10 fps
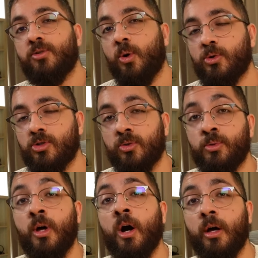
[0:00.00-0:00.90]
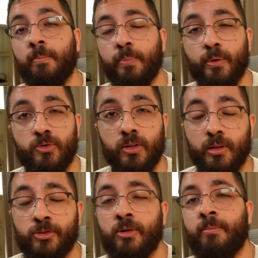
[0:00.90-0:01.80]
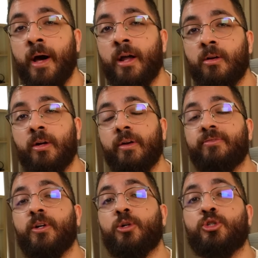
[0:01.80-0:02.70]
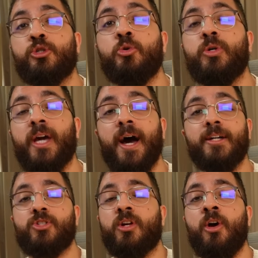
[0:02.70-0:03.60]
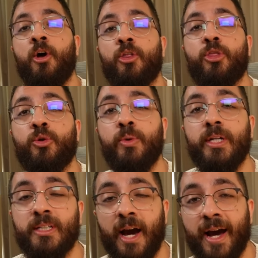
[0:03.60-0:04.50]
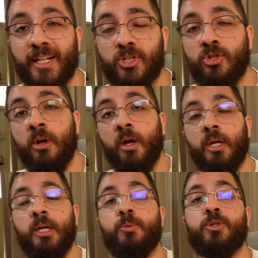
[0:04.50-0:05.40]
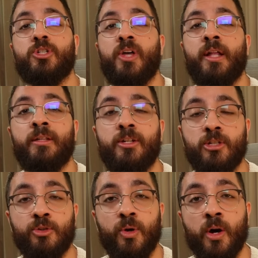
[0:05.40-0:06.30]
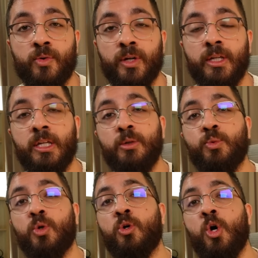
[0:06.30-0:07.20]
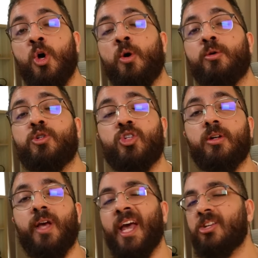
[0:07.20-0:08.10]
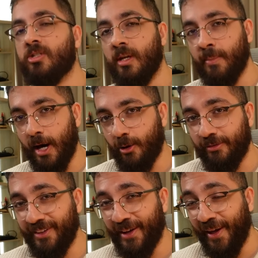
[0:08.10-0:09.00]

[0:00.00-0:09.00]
also not a pussy. Doesn't matter if there's two cats, three cats. He will stand his ground and he will hiss them out of the